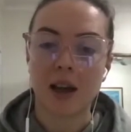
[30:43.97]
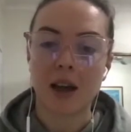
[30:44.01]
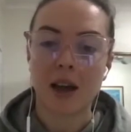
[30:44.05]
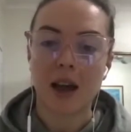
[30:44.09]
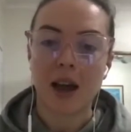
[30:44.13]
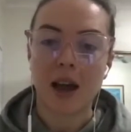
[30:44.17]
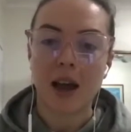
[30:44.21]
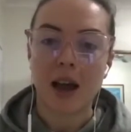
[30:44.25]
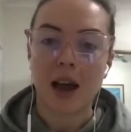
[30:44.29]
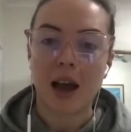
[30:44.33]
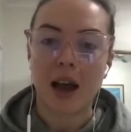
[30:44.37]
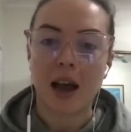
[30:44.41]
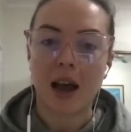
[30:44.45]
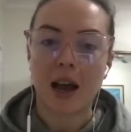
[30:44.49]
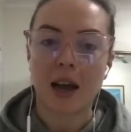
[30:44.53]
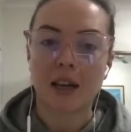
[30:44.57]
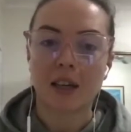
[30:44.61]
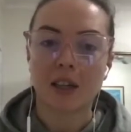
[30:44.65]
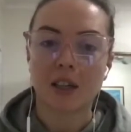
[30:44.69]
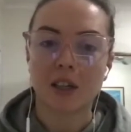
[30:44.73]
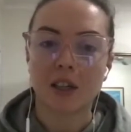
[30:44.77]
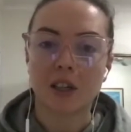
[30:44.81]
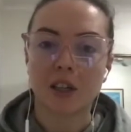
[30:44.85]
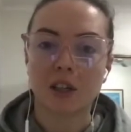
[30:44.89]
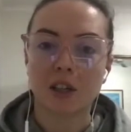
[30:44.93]

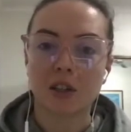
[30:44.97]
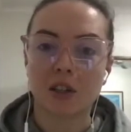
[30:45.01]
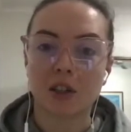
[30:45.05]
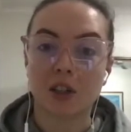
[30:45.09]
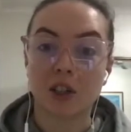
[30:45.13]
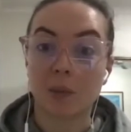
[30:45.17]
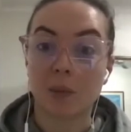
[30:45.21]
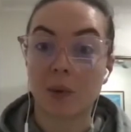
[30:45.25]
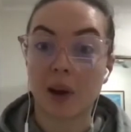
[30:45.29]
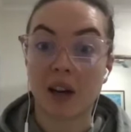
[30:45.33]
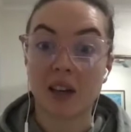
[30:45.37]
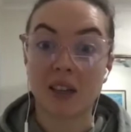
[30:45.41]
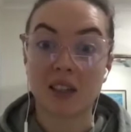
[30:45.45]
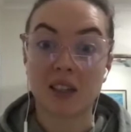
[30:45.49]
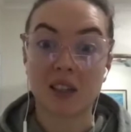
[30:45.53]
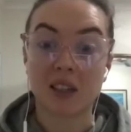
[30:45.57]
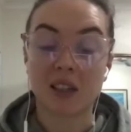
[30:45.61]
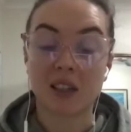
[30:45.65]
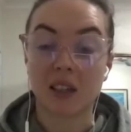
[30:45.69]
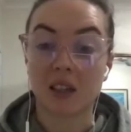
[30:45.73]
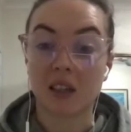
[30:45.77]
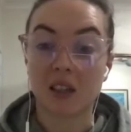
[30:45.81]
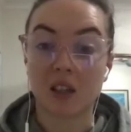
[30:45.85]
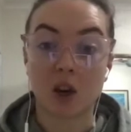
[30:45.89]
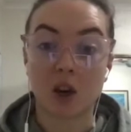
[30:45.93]
And she basically,
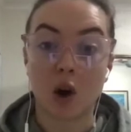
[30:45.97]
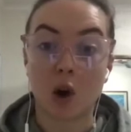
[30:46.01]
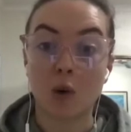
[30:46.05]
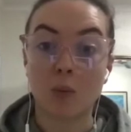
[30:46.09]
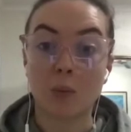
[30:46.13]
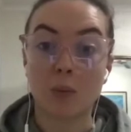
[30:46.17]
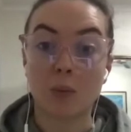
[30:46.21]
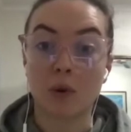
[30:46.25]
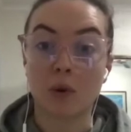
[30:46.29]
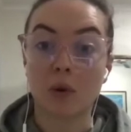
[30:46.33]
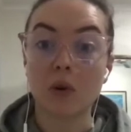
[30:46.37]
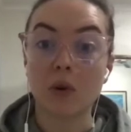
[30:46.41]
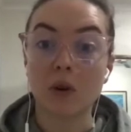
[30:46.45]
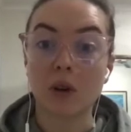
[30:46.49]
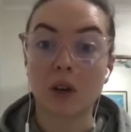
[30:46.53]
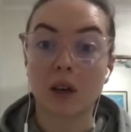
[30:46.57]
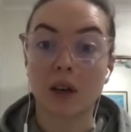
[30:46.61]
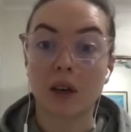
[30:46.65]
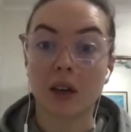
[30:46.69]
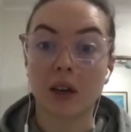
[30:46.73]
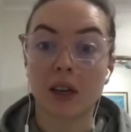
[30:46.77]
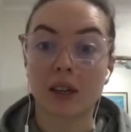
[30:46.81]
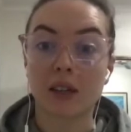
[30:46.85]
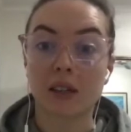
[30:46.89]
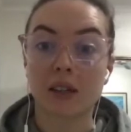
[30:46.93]
this whole book
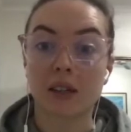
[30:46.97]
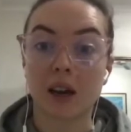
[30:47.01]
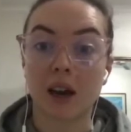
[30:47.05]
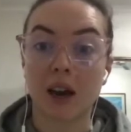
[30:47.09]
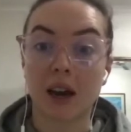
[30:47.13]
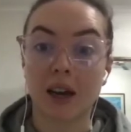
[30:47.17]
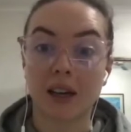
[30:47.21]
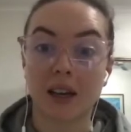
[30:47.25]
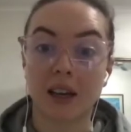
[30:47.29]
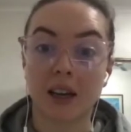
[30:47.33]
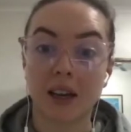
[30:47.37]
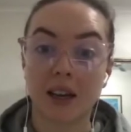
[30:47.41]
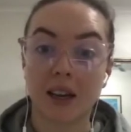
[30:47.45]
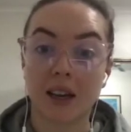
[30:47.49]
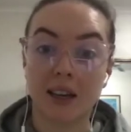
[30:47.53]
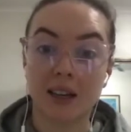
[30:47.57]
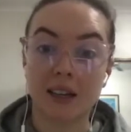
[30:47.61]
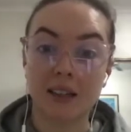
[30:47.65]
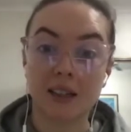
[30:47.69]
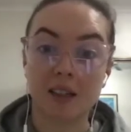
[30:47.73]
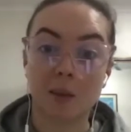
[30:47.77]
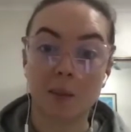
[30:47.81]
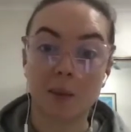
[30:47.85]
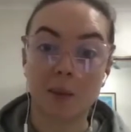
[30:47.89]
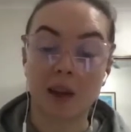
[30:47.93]
is like,
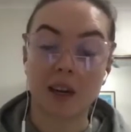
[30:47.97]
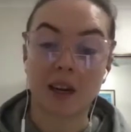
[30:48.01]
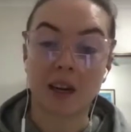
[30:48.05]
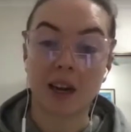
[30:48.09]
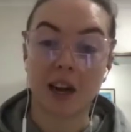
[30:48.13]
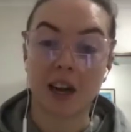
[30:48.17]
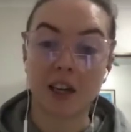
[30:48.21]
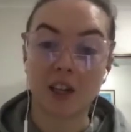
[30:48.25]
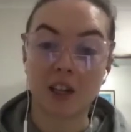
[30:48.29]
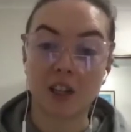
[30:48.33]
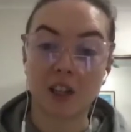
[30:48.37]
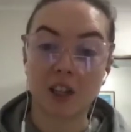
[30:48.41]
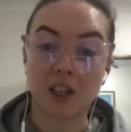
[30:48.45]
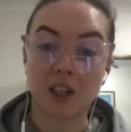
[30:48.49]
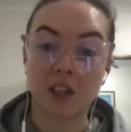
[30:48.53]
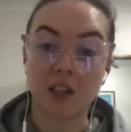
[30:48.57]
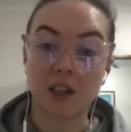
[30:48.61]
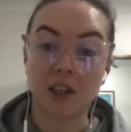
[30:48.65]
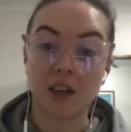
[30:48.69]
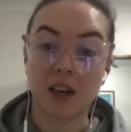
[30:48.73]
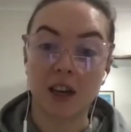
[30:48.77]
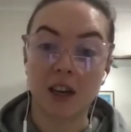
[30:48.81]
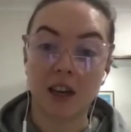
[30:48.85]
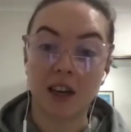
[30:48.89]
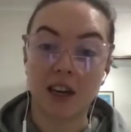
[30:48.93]
here's the medication,
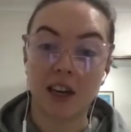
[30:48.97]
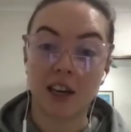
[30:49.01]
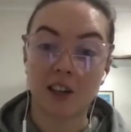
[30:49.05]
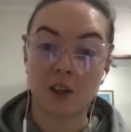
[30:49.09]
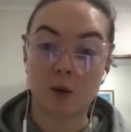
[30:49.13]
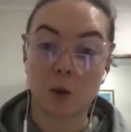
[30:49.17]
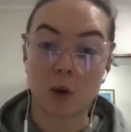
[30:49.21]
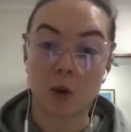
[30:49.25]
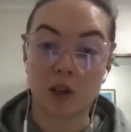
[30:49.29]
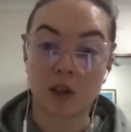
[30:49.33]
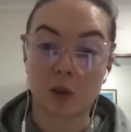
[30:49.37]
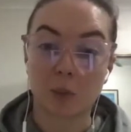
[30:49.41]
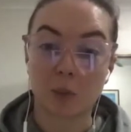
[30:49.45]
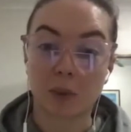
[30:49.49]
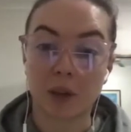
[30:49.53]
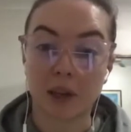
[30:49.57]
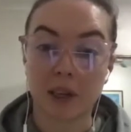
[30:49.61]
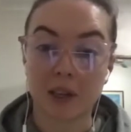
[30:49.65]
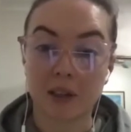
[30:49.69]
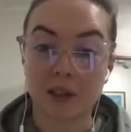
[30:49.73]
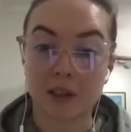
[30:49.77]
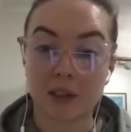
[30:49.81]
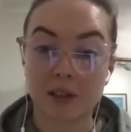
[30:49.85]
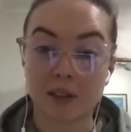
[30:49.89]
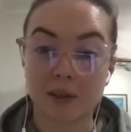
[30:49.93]
here's what it
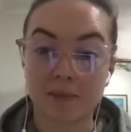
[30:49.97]
depletes.